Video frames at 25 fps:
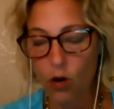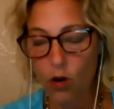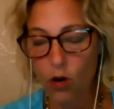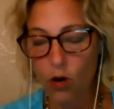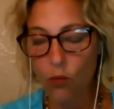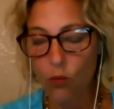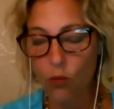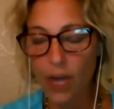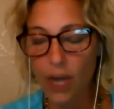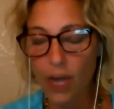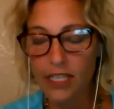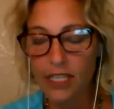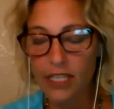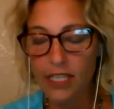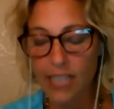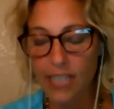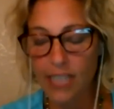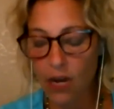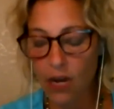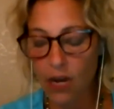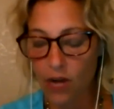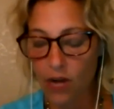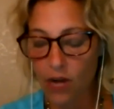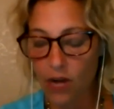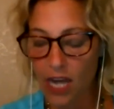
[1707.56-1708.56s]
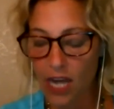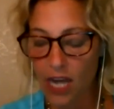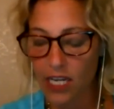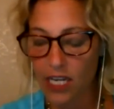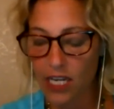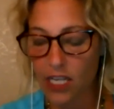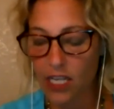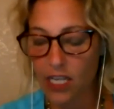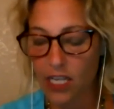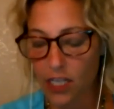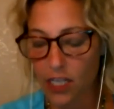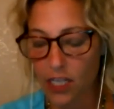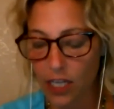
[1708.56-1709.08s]
write down any
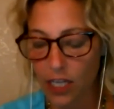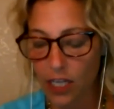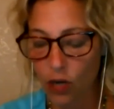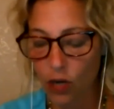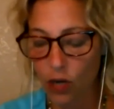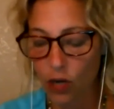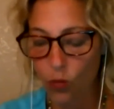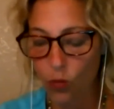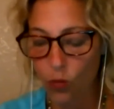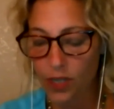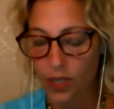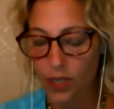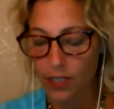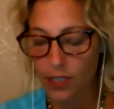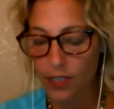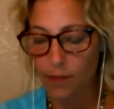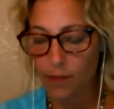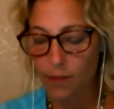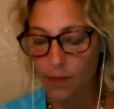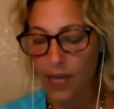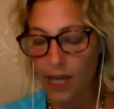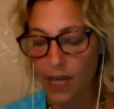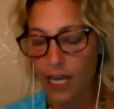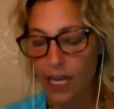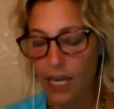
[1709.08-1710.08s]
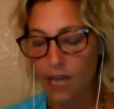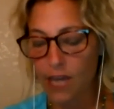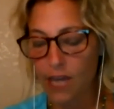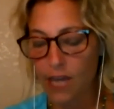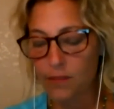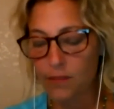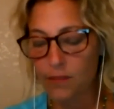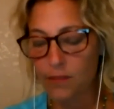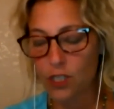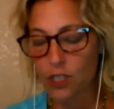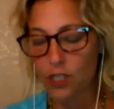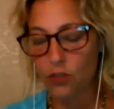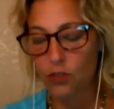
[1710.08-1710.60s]
healing or wisdom that came
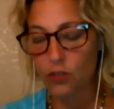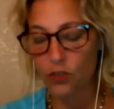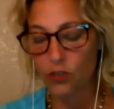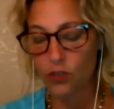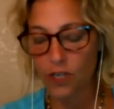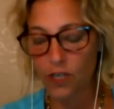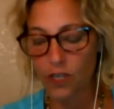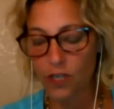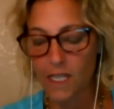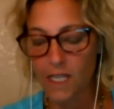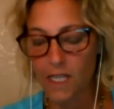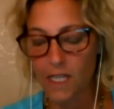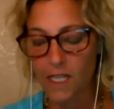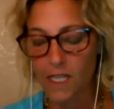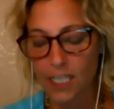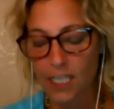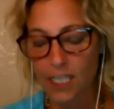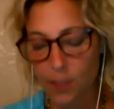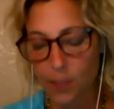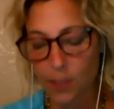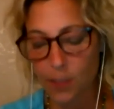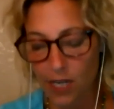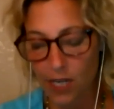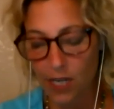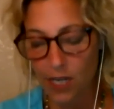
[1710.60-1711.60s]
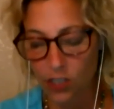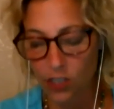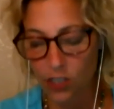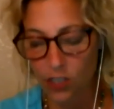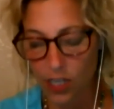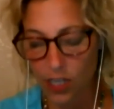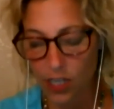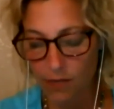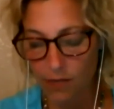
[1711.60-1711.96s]
to you during this expansion.